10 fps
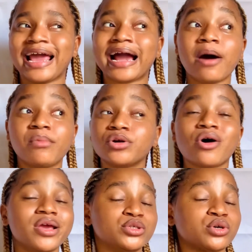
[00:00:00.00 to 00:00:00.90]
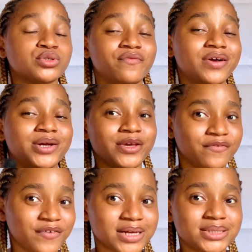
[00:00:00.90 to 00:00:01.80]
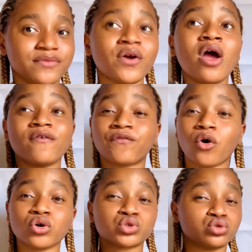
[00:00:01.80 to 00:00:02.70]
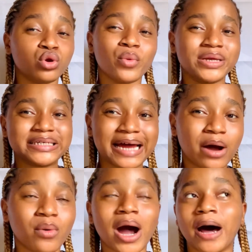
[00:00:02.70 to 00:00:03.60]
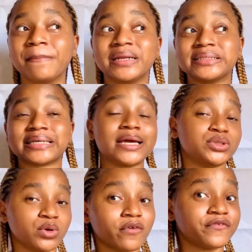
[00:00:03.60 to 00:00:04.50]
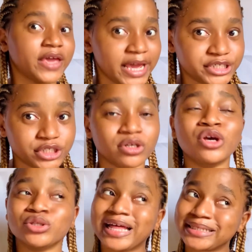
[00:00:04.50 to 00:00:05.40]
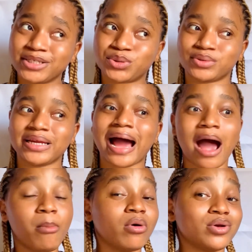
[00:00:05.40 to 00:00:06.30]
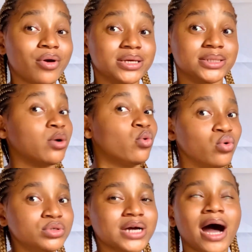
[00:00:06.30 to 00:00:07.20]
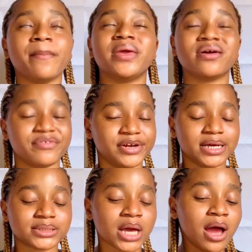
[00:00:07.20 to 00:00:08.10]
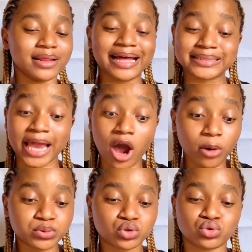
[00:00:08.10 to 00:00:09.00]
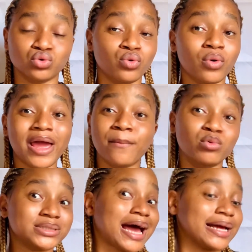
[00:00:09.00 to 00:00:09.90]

Like almond oil is also very effective for slowing down um, the signs of aging. That is to say that almond oil is a good um, ingredient that helps to um, with